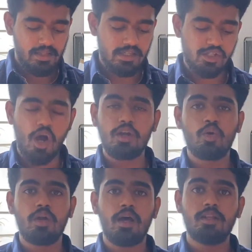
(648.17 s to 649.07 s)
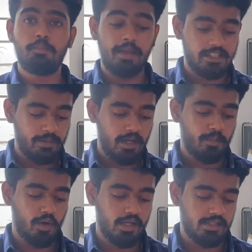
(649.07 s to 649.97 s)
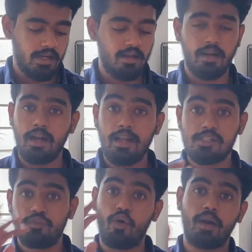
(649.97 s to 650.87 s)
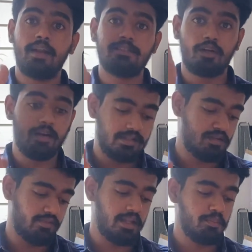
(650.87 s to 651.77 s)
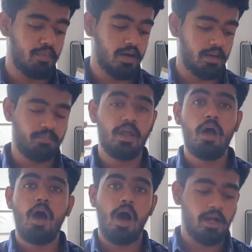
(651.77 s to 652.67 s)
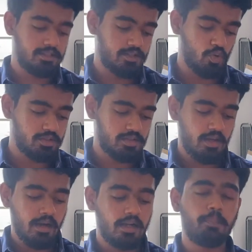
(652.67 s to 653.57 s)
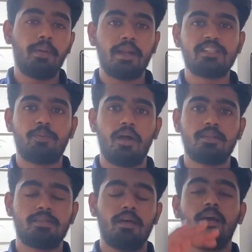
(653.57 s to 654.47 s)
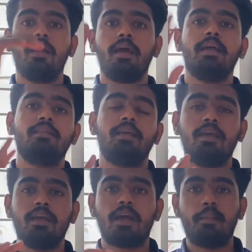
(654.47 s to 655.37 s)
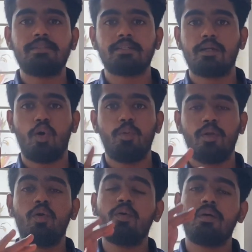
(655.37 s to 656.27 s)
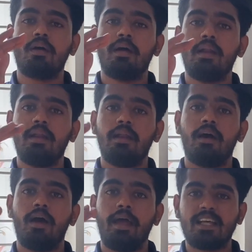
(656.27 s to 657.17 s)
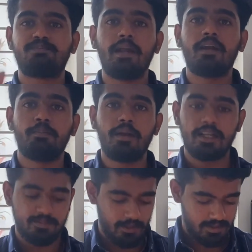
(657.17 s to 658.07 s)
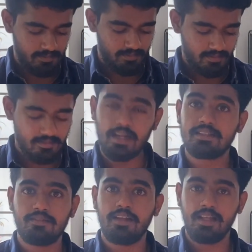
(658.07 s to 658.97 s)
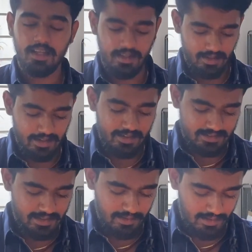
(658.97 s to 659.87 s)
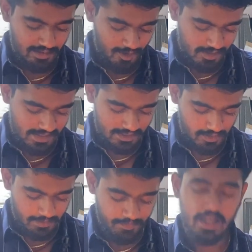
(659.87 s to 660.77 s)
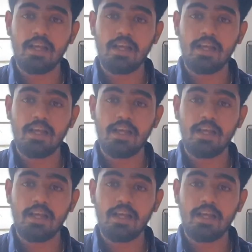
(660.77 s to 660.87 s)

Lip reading: In short note, on the pacemaker potential, regulation of coronary circulation, very important. Heart sounds, triple response. In the comment section down below, explain triple response. That is a very interesting question, actually.